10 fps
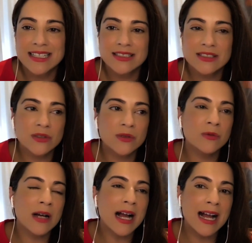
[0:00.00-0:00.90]

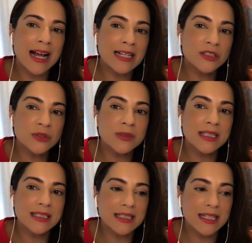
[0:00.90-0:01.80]
So I do
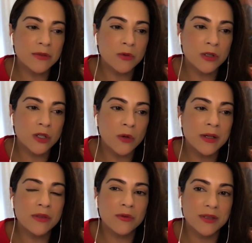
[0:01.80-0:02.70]
think that like we're
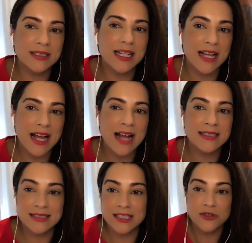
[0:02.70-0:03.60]
going through this kind of
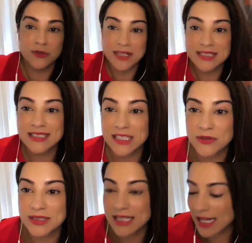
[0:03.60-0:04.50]
existential crisis, like
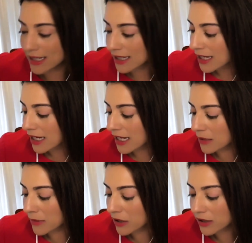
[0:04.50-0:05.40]
you said, in
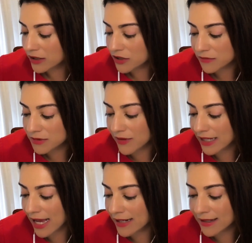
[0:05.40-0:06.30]
America, in terms of
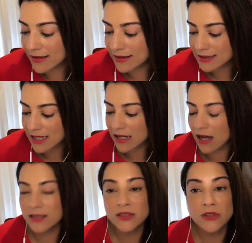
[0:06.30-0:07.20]
like ending this kind of
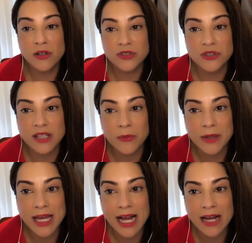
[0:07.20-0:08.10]
hustle culture that
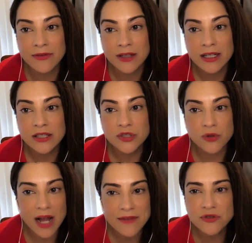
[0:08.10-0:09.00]
we have.
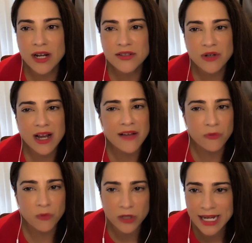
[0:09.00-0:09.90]
Drive, drive, drive.
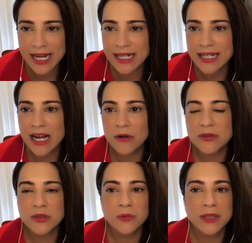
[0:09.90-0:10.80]
Work eighty
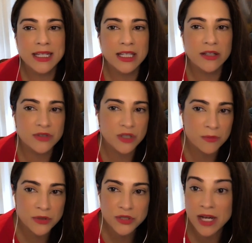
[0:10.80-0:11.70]
hours a week. You know, don't
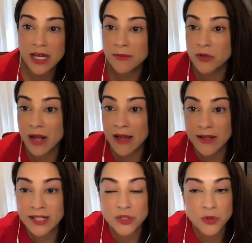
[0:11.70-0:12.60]
put your head up. Don't have
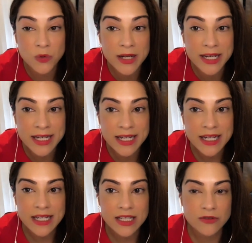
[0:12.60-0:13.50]
any joy.
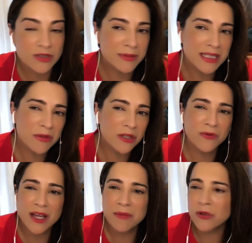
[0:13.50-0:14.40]
You know, don't spend time with your
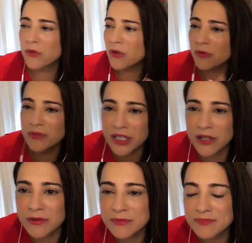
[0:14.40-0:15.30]
family, or you
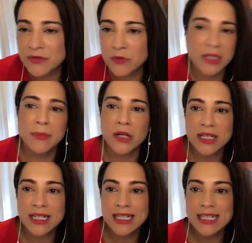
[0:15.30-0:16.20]
know, read a
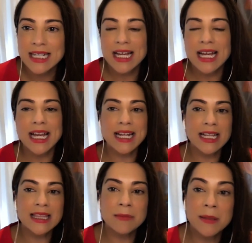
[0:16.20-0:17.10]
book. And I think